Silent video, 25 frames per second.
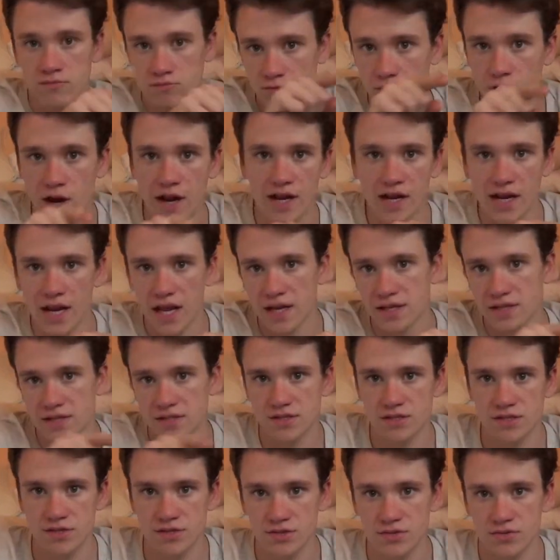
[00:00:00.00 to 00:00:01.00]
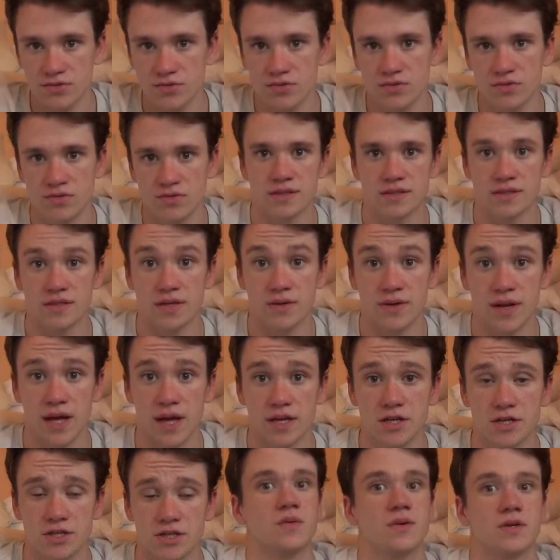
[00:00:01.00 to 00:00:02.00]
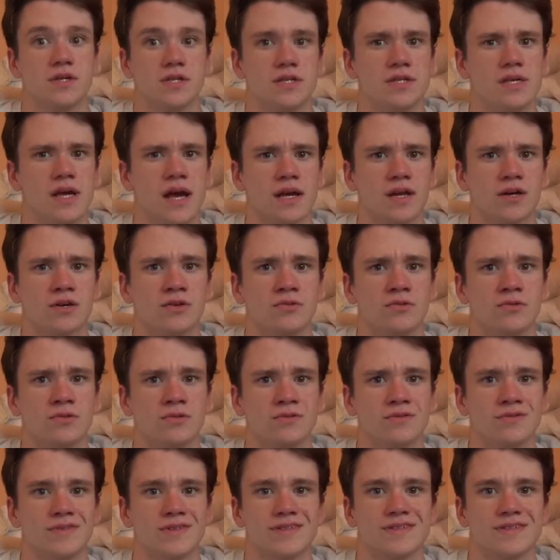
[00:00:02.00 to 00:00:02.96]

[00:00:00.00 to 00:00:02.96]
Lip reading: right next to Stonehenge, which is kind of cool.